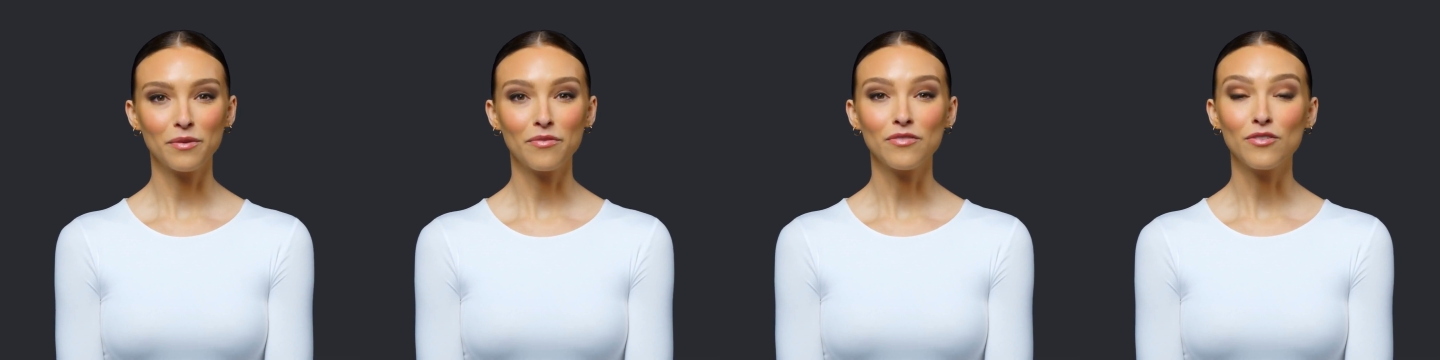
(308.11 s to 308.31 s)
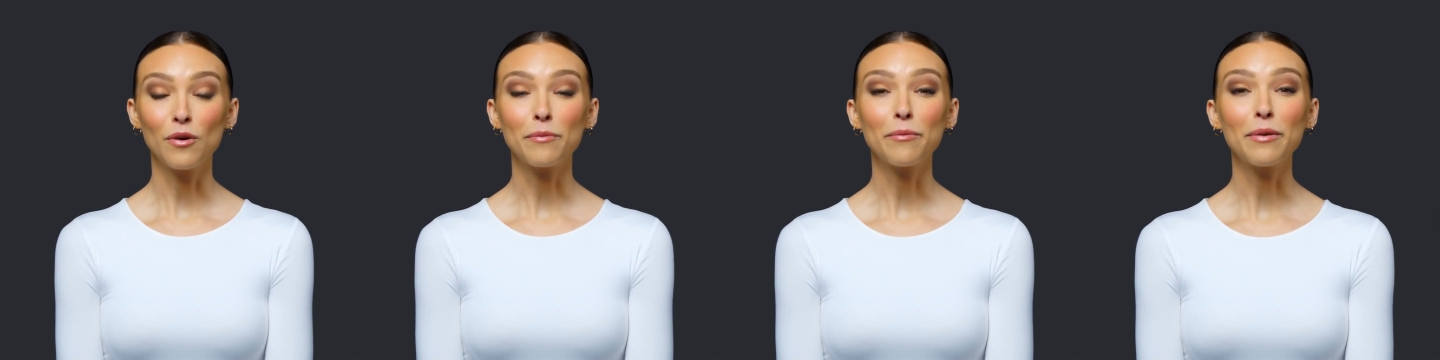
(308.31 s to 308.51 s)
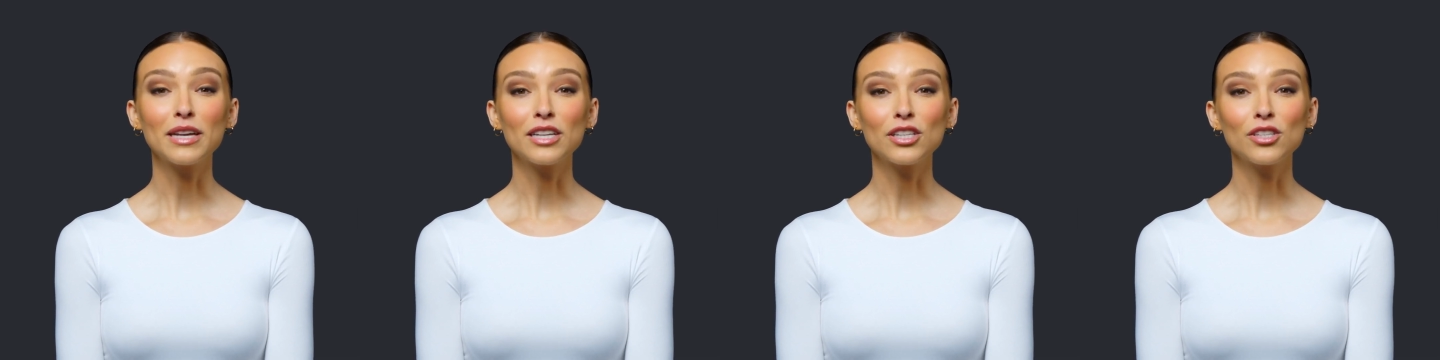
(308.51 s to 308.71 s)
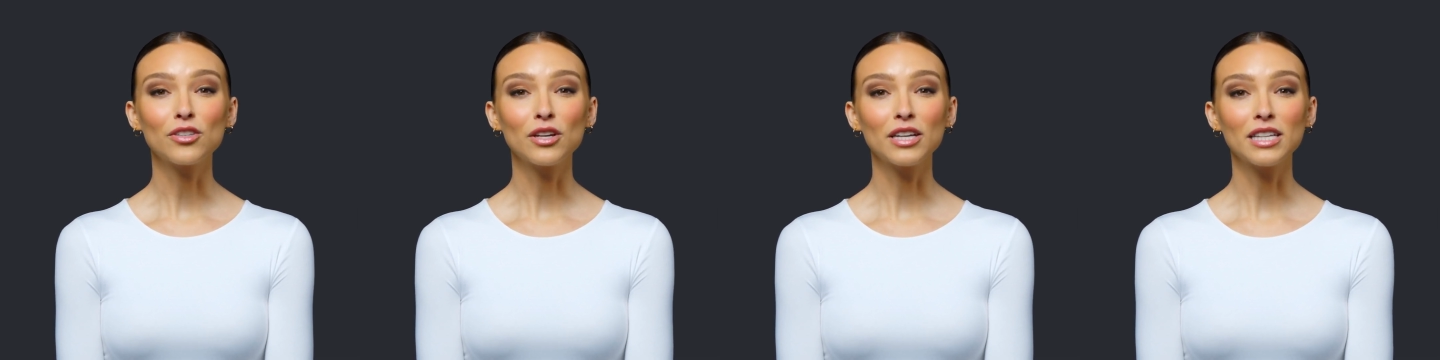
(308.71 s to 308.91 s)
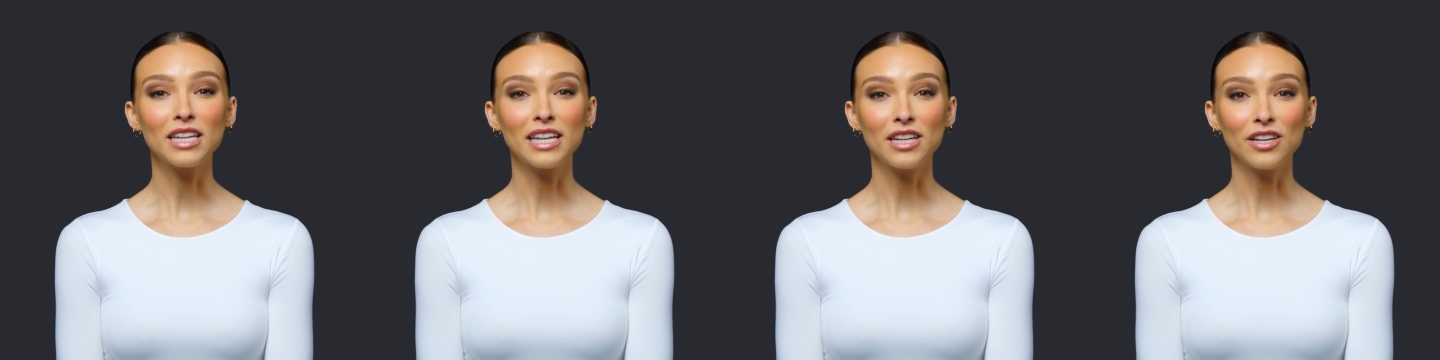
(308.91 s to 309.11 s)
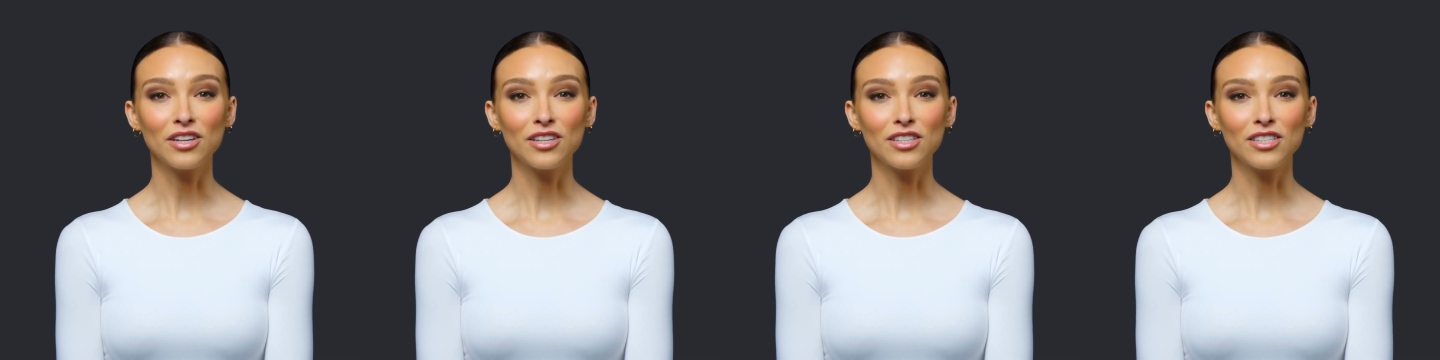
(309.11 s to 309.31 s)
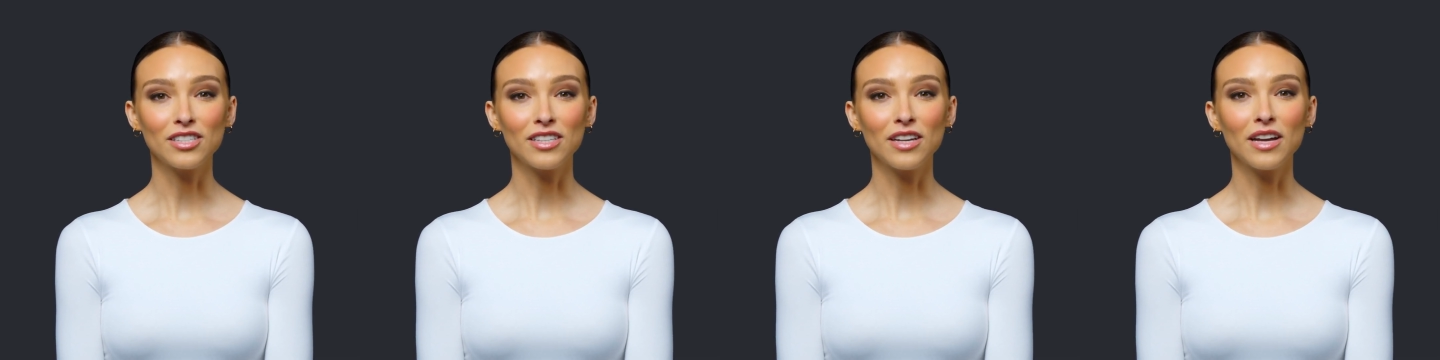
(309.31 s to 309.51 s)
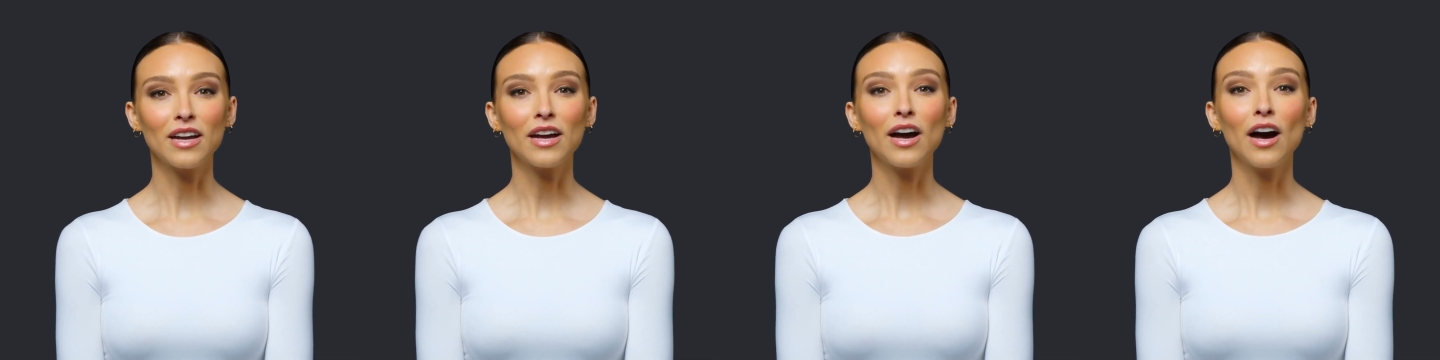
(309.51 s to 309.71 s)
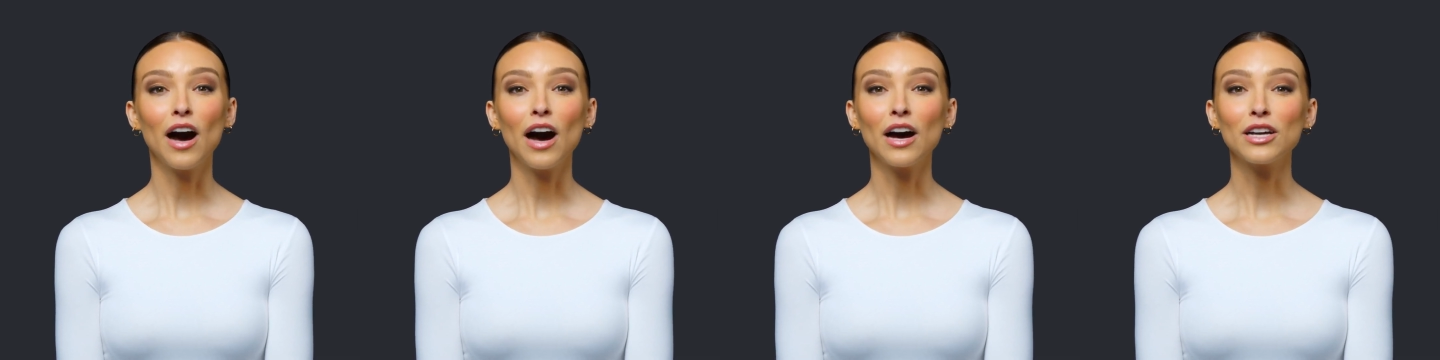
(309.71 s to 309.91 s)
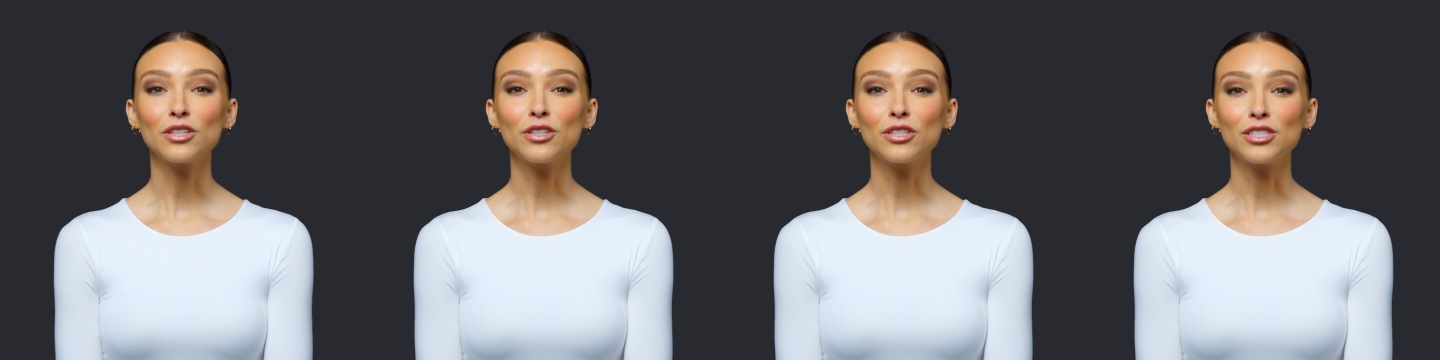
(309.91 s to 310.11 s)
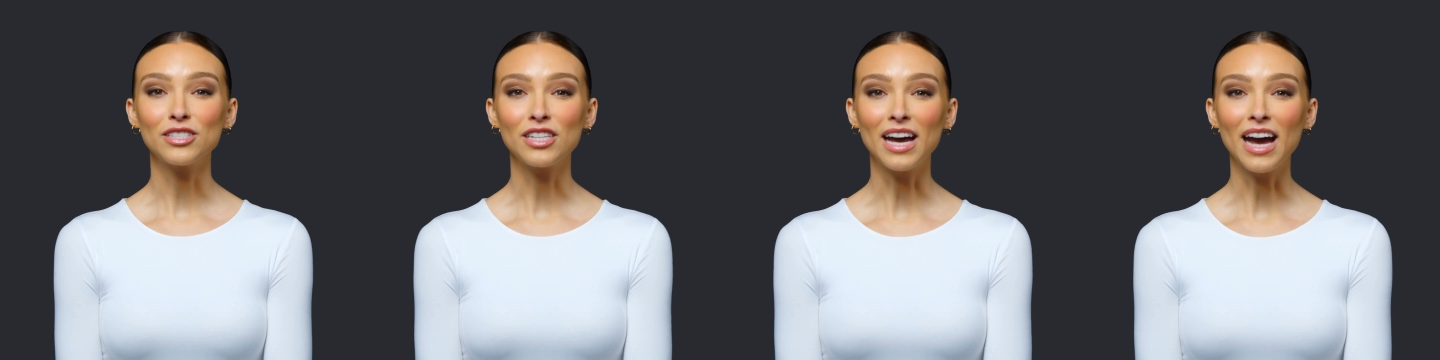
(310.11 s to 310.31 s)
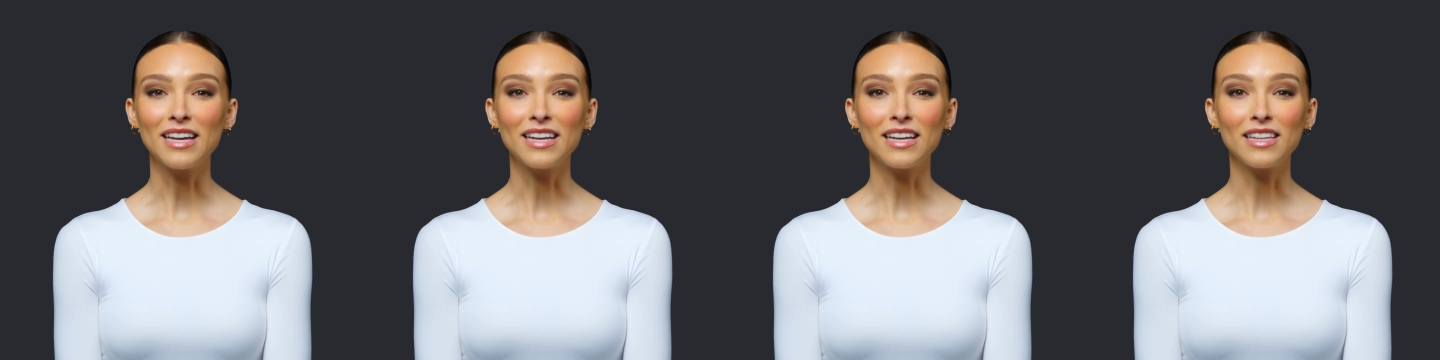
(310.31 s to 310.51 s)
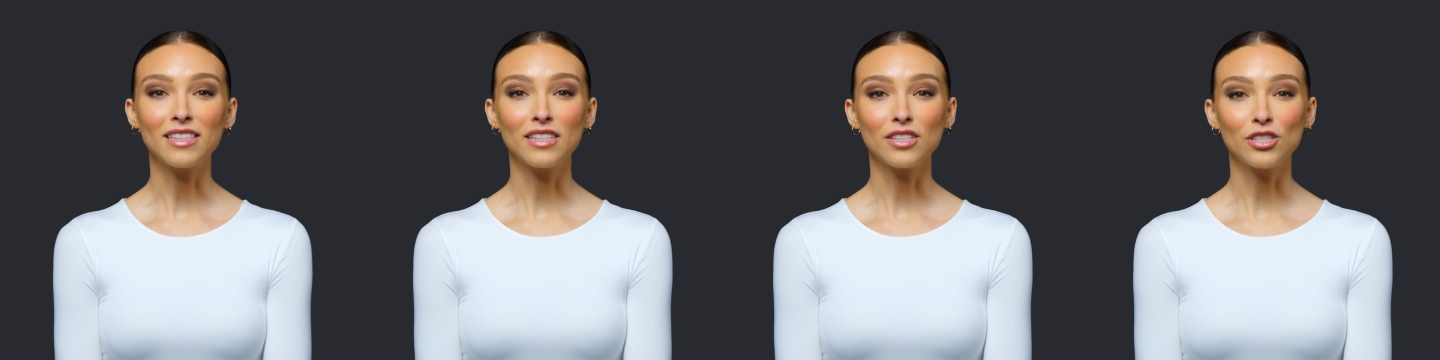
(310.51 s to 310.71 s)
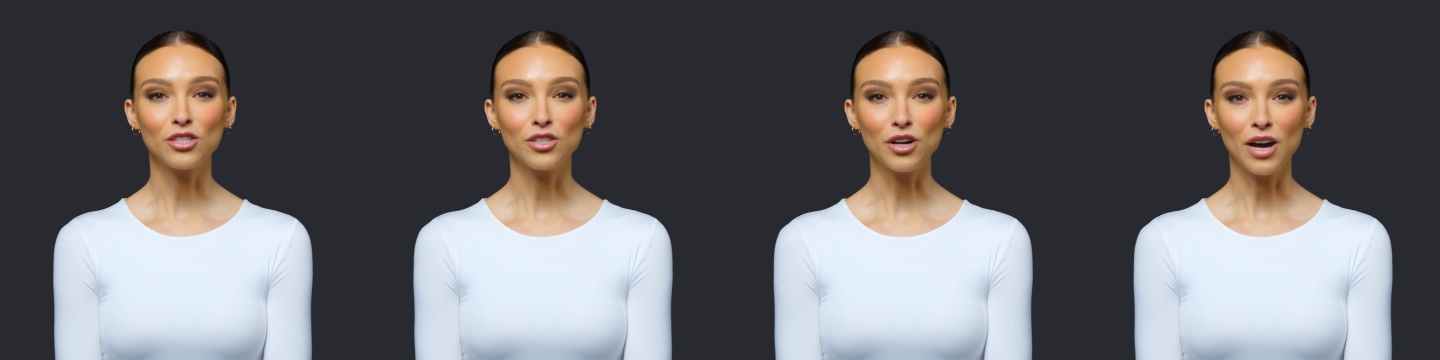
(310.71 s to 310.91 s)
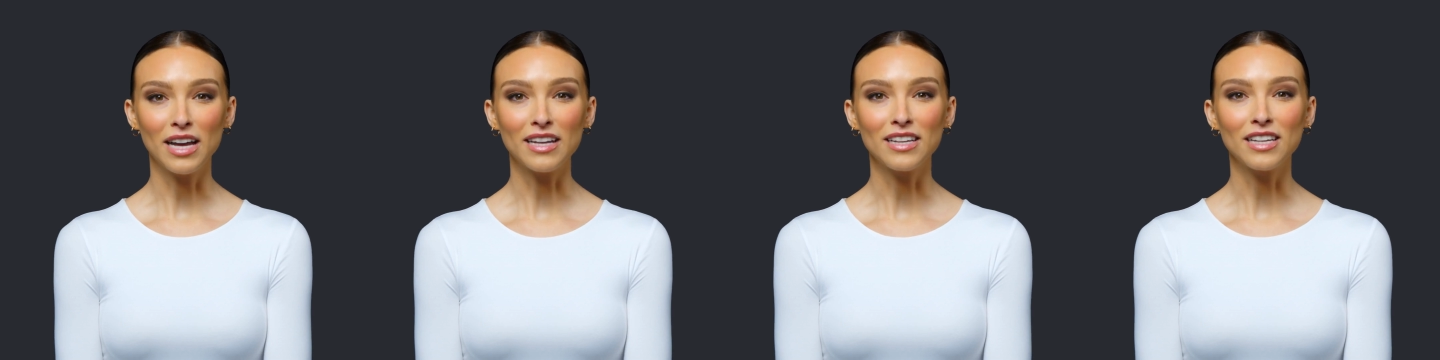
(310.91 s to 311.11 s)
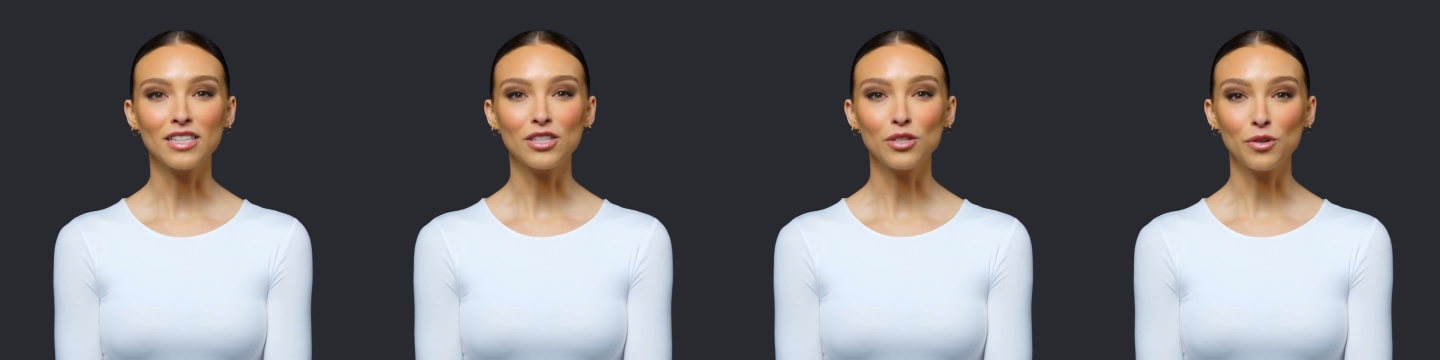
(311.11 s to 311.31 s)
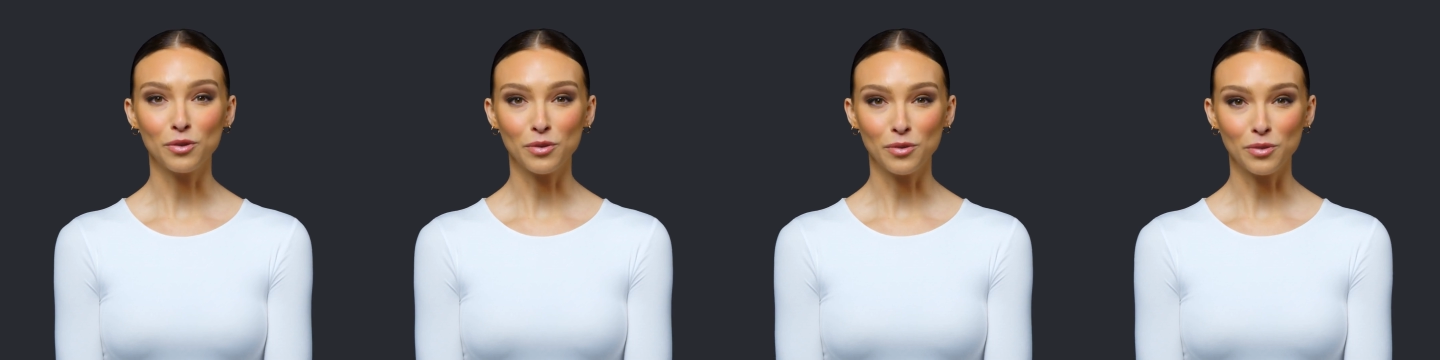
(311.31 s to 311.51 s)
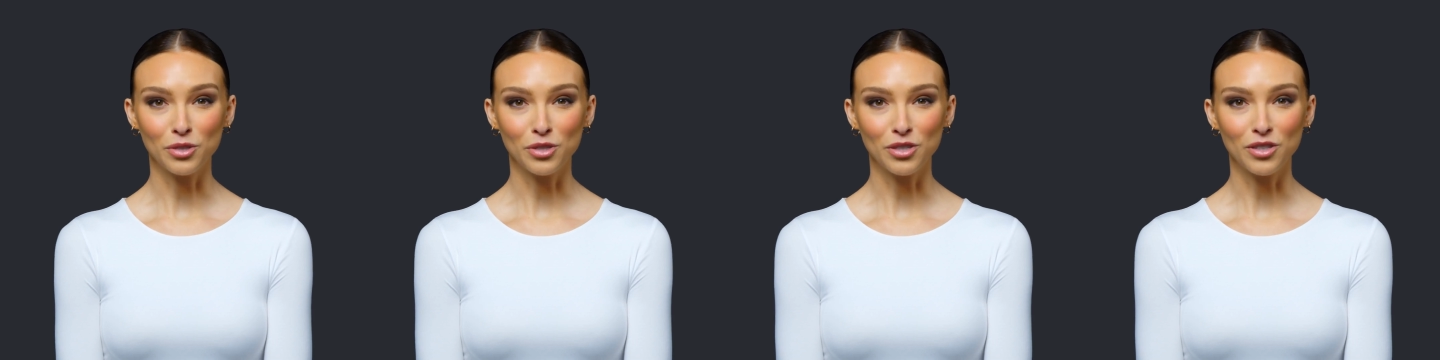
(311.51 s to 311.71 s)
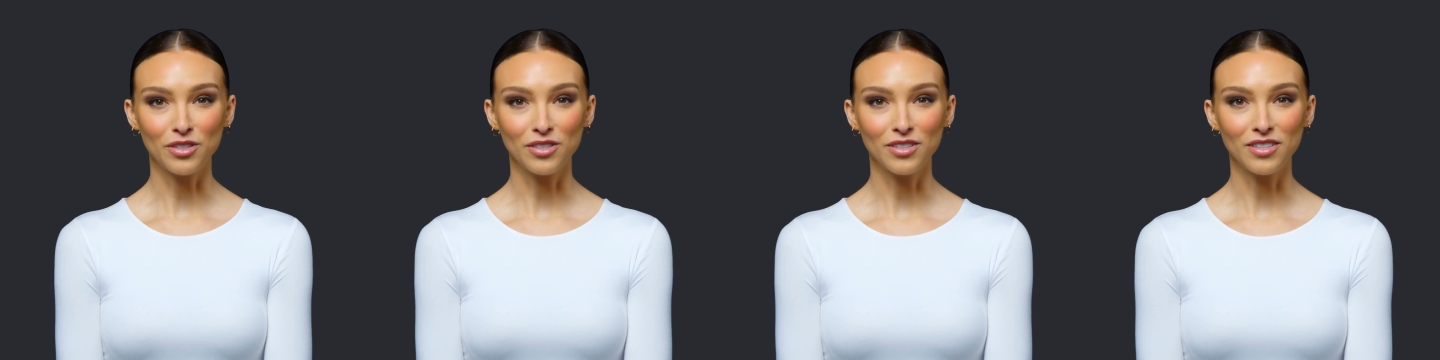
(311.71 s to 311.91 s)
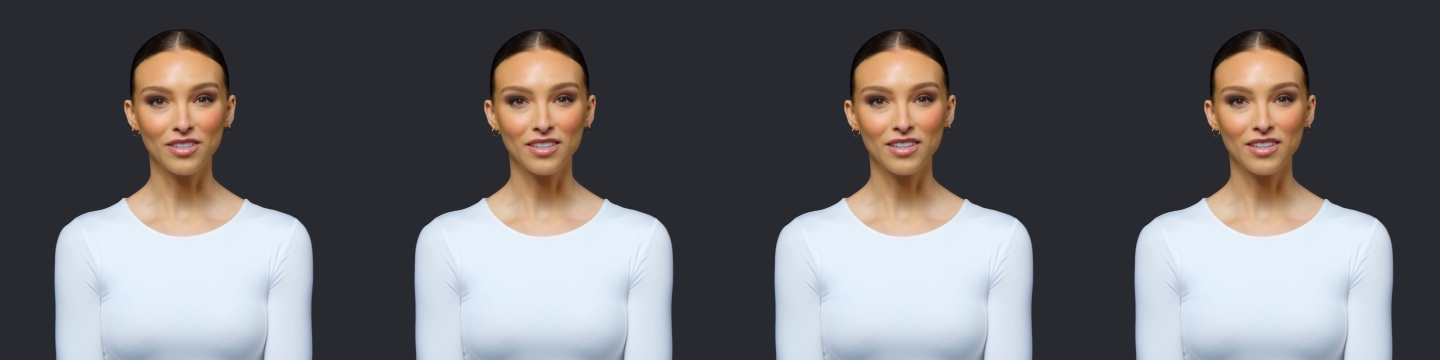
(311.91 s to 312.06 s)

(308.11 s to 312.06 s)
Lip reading: For ministry leaders, understanding this trend is crucial.